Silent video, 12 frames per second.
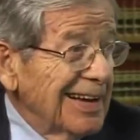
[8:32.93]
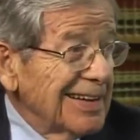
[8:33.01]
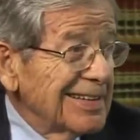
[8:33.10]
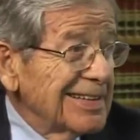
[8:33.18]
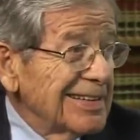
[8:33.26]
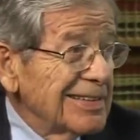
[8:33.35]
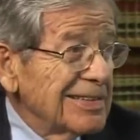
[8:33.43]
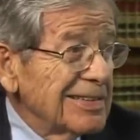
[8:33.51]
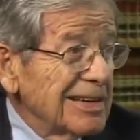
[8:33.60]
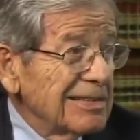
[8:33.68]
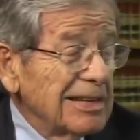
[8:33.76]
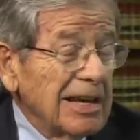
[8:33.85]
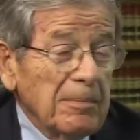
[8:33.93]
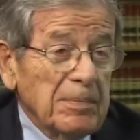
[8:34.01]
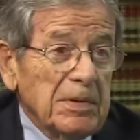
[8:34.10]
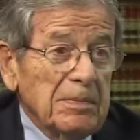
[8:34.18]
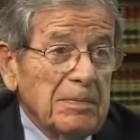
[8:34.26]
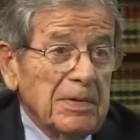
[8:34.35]
it, it, it uh, kept
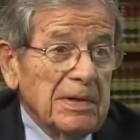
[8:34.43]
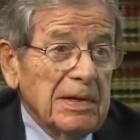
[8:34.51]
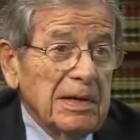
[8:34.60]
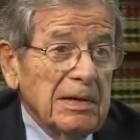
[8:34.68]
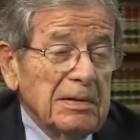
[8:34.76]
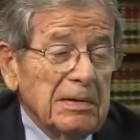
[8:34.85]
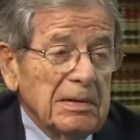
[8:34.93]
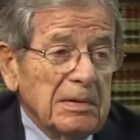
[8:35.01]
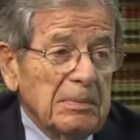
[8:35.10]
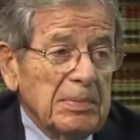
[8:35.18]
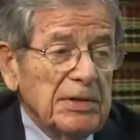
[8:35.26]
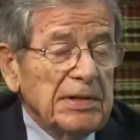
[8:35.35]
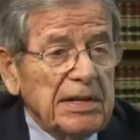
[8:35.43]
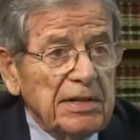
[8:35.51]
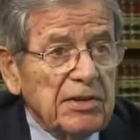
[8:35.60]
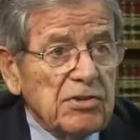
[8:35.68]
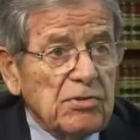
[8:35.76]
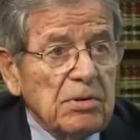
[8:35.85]
the, the, the building
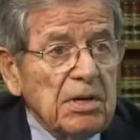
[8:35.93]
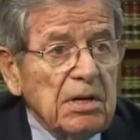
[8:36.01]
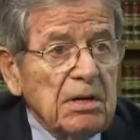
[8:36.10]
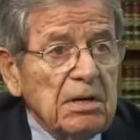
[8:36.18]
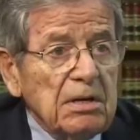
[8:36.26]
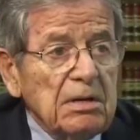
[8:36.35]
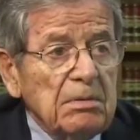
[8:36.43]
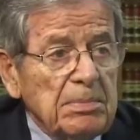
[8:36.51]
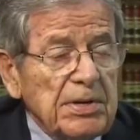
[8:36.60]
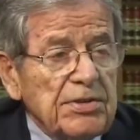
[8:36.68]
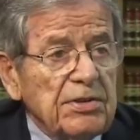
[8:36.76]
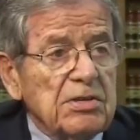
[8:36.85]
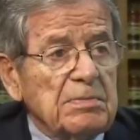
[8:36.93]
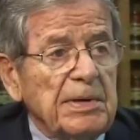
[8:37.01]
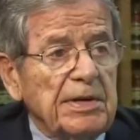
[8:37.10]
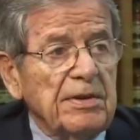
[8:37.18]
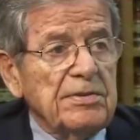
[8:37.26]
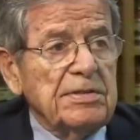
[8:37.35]
industry in business
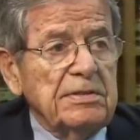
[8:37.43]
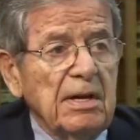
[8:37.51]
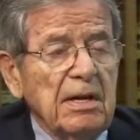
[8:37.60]
because